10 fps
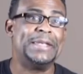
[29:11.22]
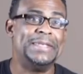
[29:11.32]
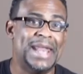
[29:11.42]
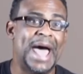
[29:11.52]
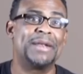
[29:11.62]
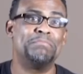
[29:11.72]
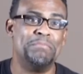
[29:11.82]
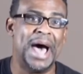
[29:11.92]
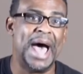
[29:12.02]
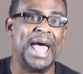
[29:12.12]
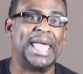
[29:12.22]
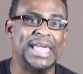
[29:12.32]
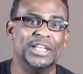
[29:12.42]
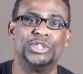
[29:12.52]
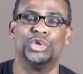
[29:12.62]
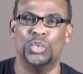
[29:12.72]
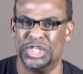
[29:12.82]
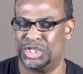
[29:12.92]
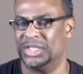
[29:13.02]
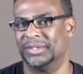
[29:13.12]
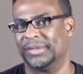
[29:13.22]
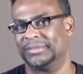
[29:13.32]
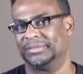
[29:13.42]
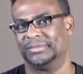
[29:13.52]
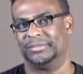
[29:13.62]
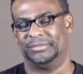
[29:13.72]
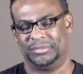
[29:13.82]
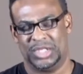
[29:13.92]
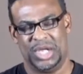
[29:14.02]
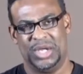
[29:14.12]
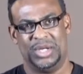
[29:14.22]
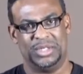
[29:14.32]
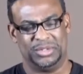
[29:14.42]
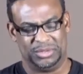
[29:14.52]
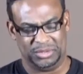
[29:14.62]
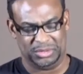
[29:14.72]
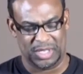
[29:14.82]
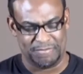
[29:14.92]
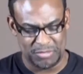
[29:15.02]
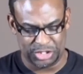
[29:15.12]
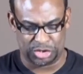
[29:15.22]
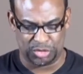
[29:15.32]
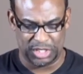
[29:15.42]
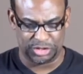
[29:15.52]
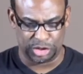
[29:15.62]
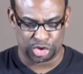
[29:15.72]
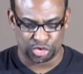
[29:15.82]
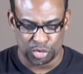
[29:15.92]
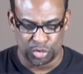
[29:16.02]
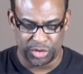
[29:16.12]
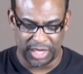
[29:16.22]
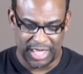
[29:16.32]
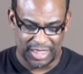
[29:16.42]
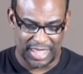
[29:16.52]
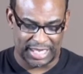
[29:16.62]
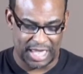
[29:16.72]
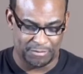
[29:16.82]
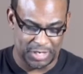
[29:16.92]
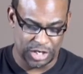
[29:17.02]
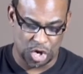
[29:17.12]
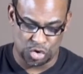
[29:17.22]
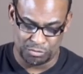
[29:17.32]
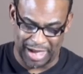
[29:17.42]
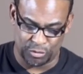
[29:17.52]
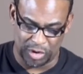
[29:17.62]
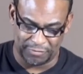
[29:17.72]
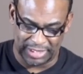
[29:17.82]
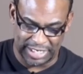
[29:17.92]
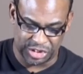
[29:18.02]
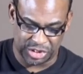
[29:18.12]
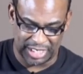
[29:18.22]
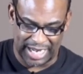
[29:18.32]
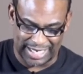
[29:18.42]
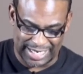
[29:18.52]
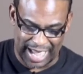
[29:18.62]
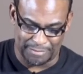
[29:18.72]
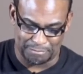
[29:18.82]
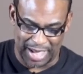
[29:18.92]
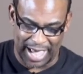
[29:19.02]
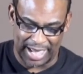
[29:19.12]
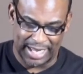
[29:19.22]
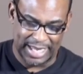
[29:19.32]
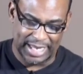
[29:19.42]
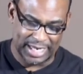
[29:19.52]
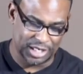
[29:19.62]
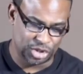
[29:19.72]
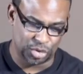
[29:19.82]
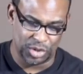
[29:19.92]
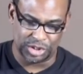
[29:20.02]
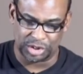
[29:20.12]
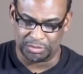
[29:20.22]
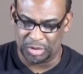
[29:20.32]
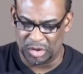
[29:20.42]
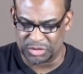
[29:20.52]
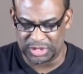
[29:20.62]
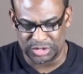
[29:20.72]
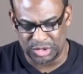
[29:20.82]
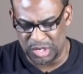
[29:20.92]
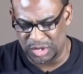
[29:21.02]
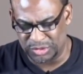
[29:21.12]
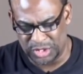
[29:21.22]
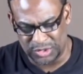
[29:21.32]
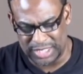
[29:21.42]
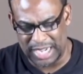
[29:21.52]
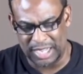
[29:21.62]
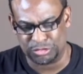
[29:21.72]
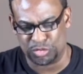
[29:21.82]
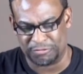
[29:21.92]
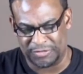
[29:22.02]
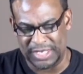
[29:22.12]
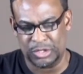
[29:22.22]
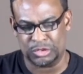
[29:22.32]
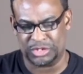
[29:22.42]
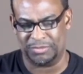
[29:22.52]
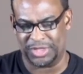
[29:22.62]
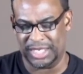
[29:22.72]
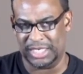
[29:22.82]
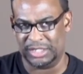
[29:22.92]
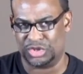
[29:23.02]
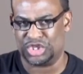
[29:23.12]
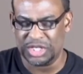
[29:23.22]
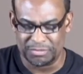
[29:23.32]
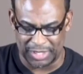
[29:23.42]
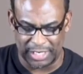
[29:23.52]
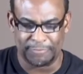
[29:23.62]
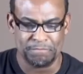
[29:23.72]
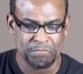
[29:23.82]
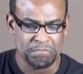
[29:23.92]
not by intuition. No, a mystery is a truth that can be known by revelation and not by intuition. Paul says, no, God revealed some things to me